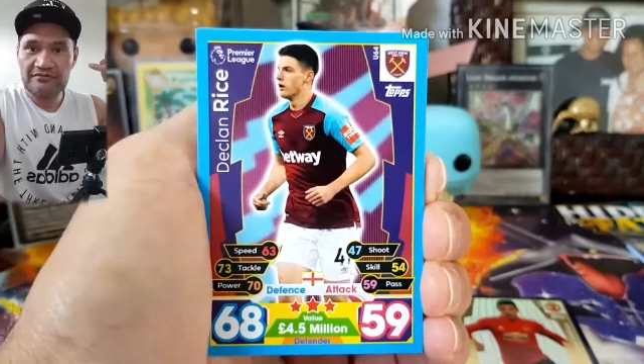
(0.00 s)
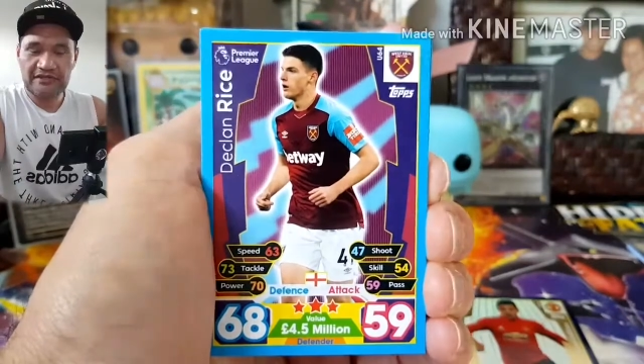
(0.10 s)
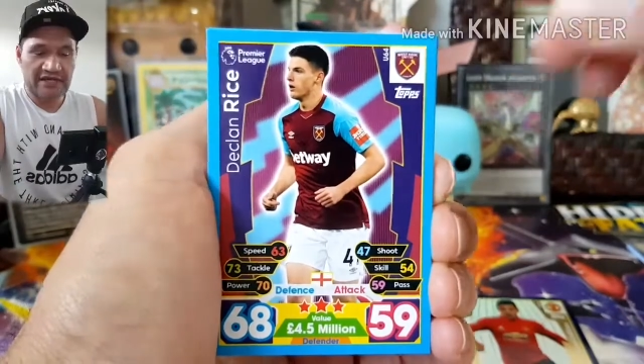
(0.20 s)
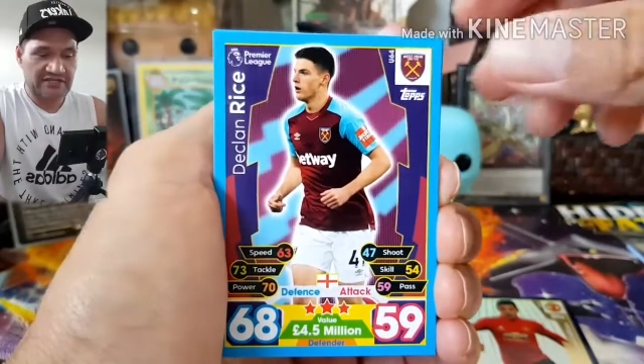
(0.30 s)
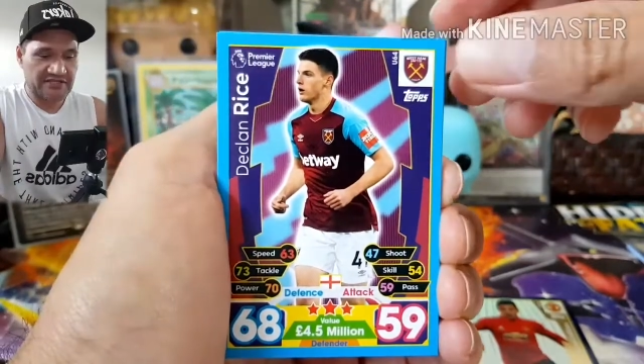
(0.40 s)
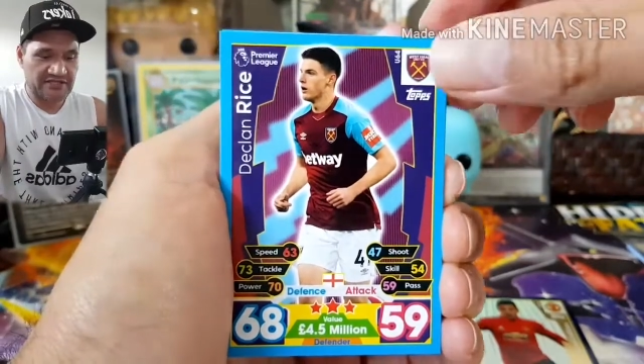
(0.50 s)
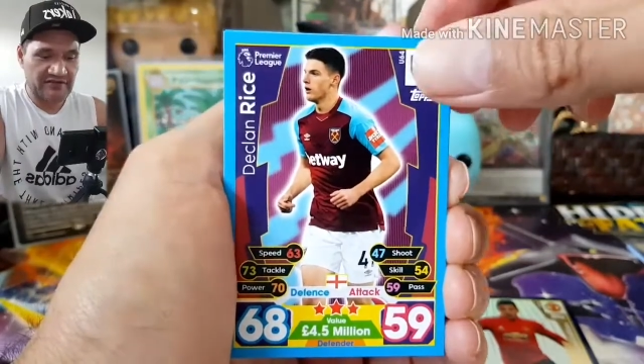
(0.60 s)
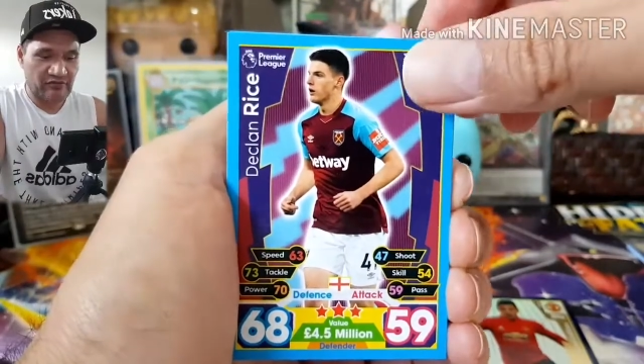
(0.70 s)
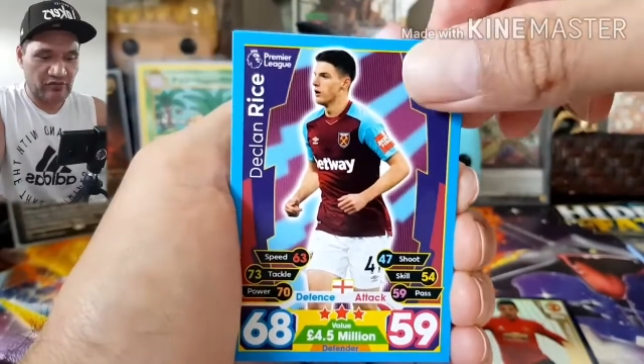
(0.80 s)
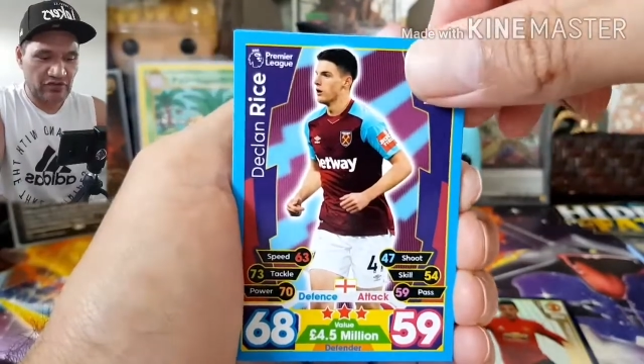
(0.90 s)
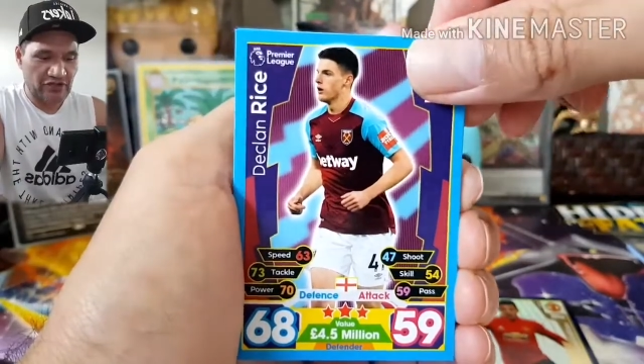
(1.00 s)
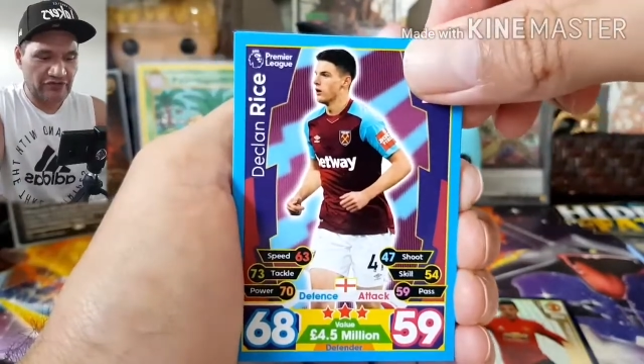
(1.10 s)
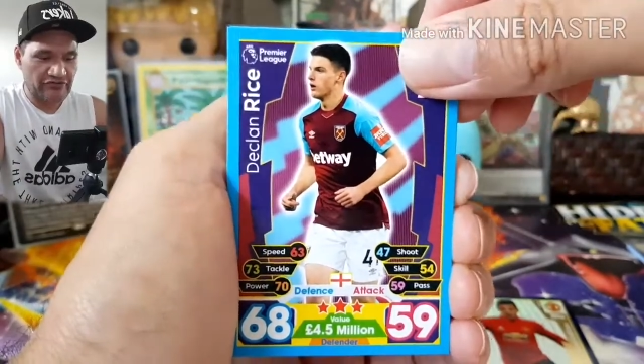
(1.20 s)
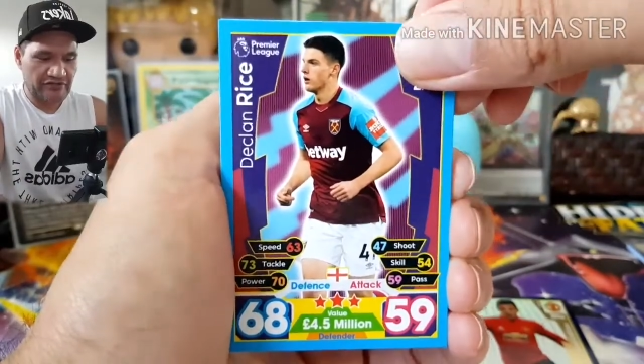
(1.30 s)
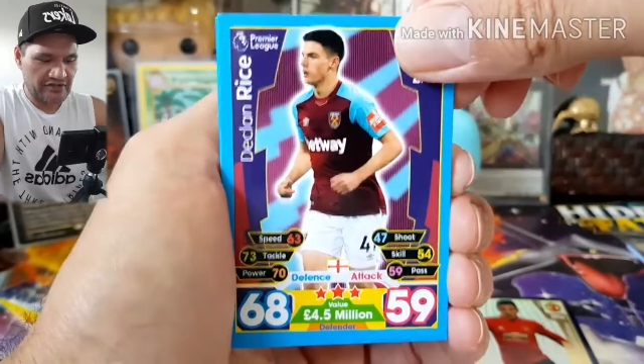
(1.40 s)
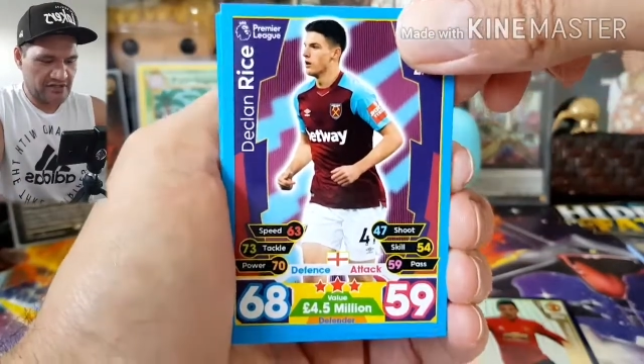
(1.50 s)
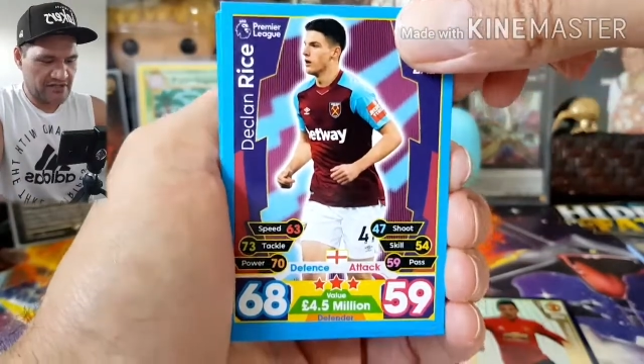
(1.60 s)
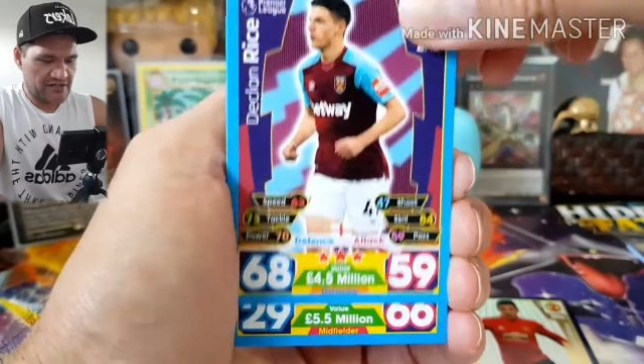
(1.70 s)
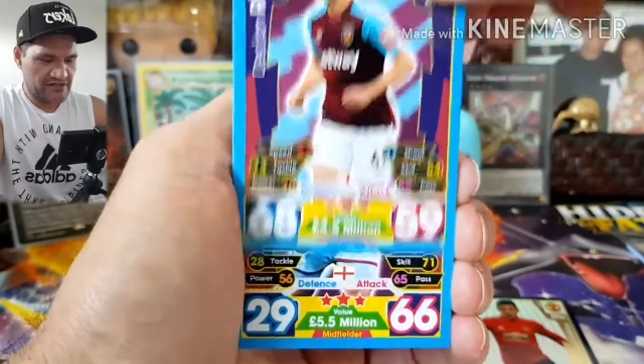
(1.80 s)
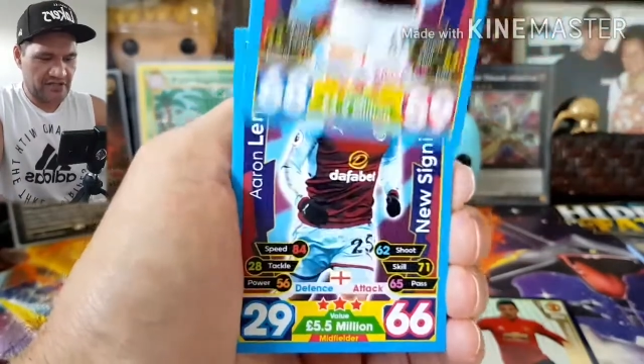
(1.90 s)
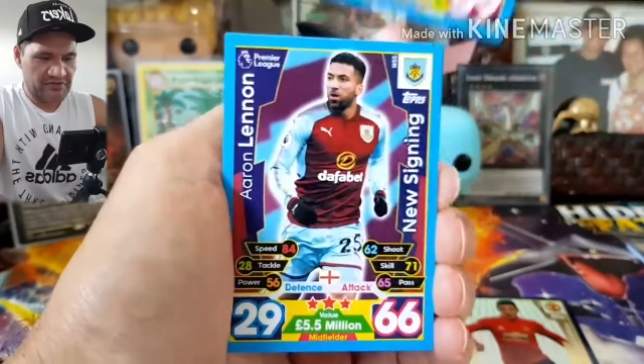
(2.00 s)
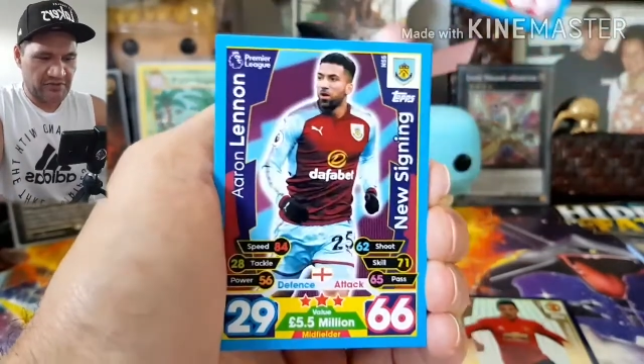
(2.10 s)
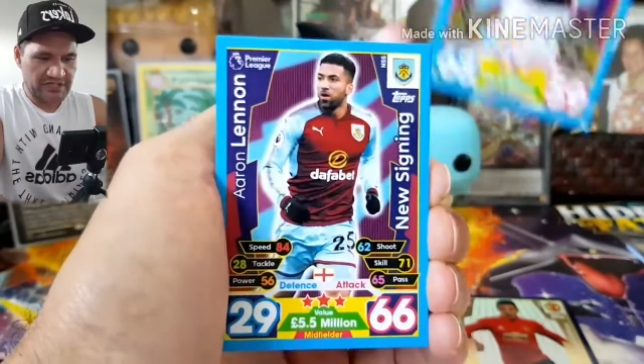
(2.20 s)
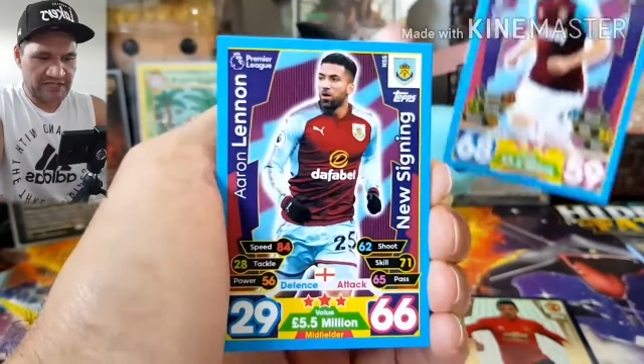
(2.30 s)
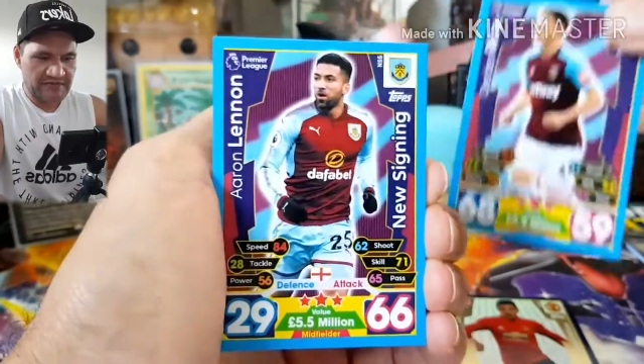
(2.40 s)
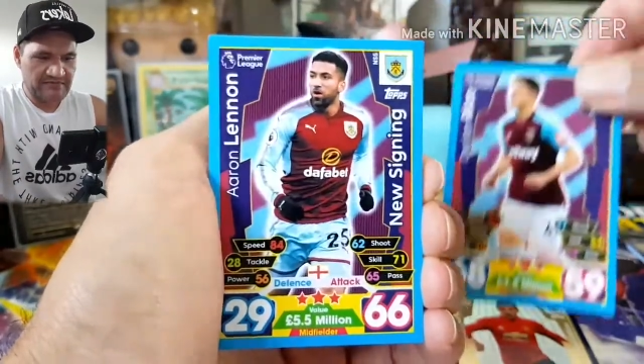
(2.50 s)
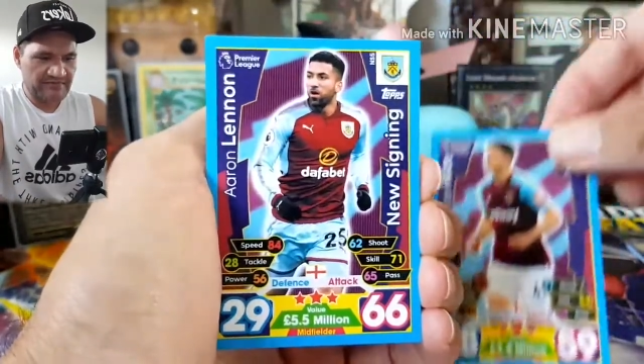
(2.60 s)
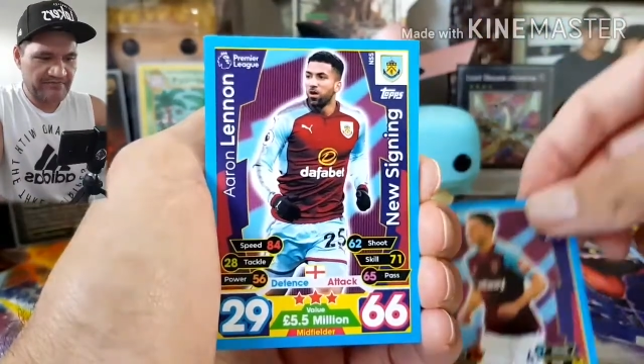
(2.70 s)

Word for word: Yes, never walk alone. So that's my team.